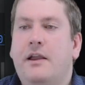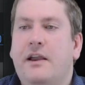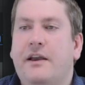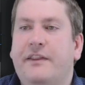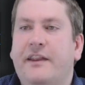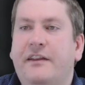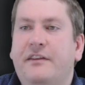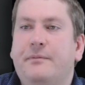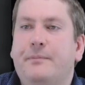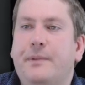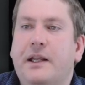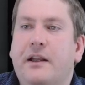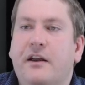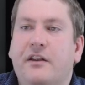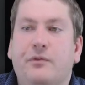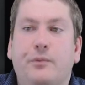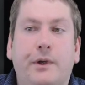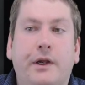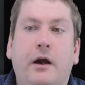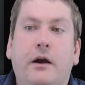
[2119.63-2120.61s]
And that's
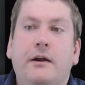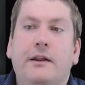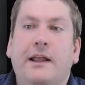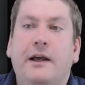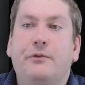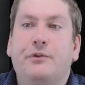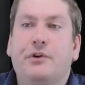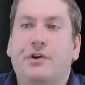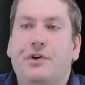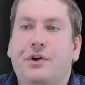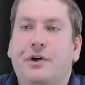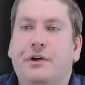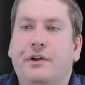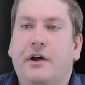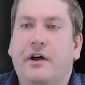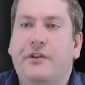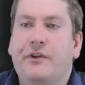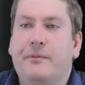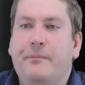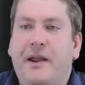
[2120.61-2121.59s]
because we are allowed to call
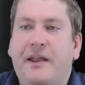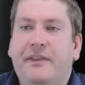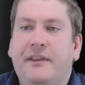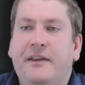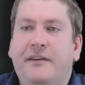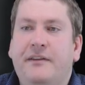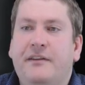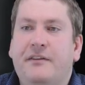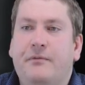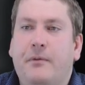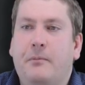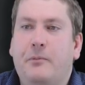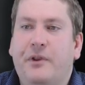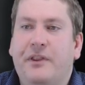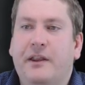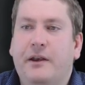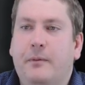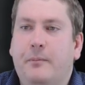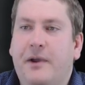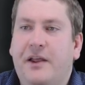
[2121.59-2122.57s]
other methods from
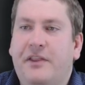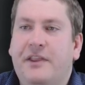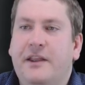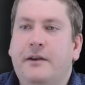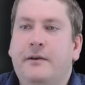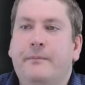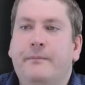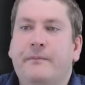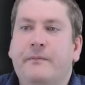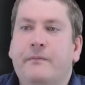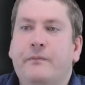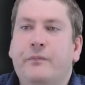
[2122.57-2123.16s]
within a method,